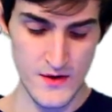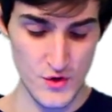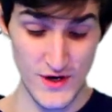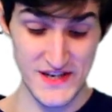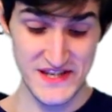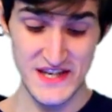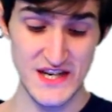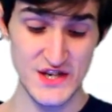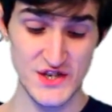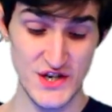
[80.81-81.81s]
Chris the
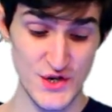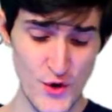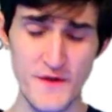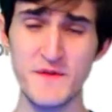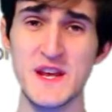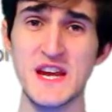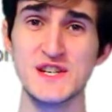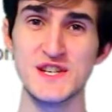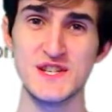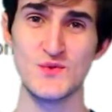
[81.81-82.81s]
Ninja,
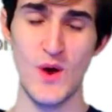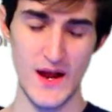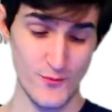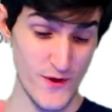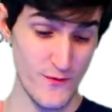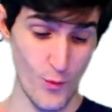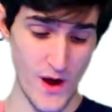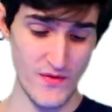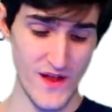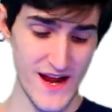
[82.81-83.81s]
notification squad with
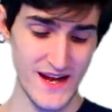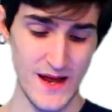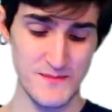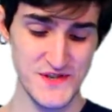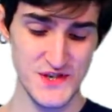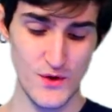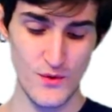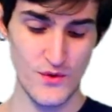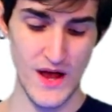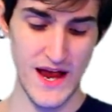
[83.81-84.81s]
one like. I'm
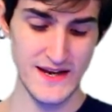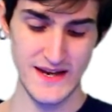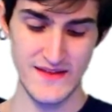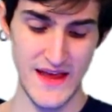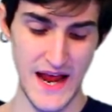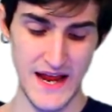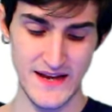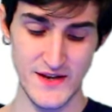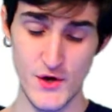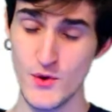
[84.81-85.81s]
so glad
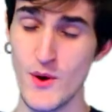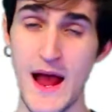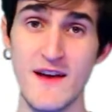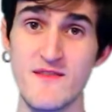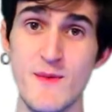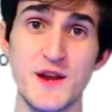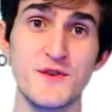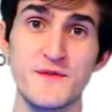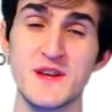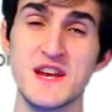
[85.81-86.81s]
that you have my
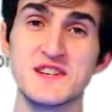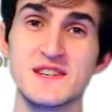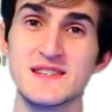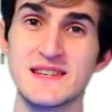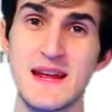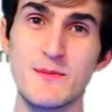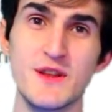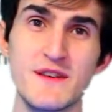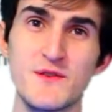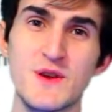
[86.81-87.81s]
notifications
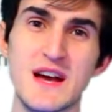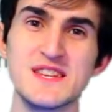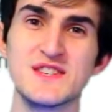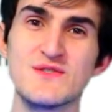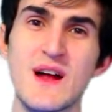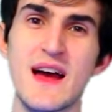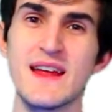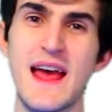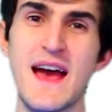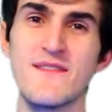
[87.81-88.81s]
enabled. If you guys do
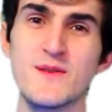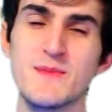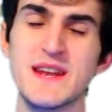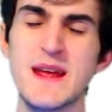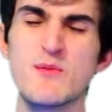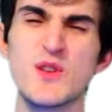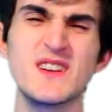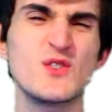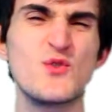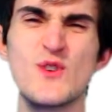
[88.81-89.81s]
not have them
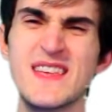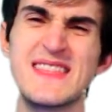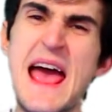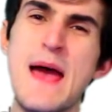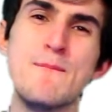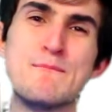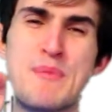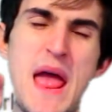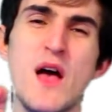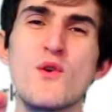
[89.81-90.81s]
enabled, click that
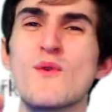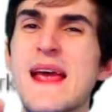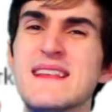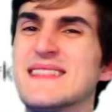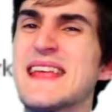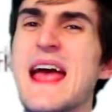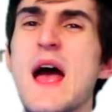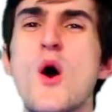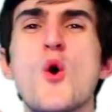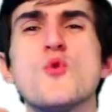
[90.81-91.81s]
bell right
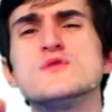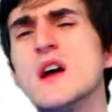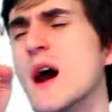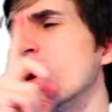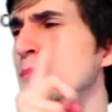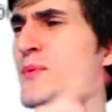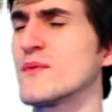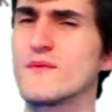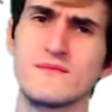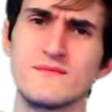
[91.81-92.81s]
down, up,
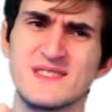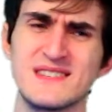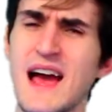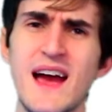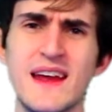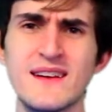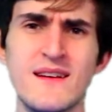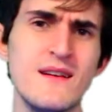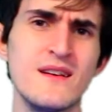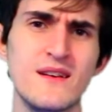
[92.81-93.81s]
side.
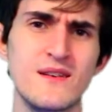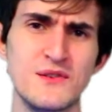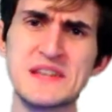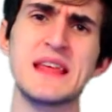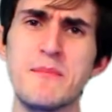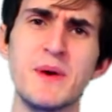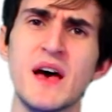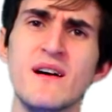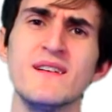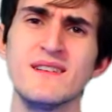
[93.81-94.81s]
Click that
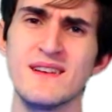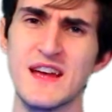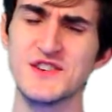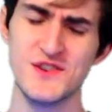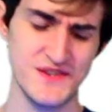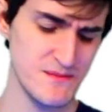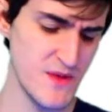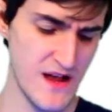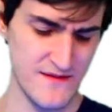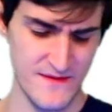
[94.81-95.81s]
bell and show some
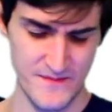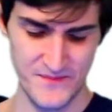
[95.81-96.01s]
love.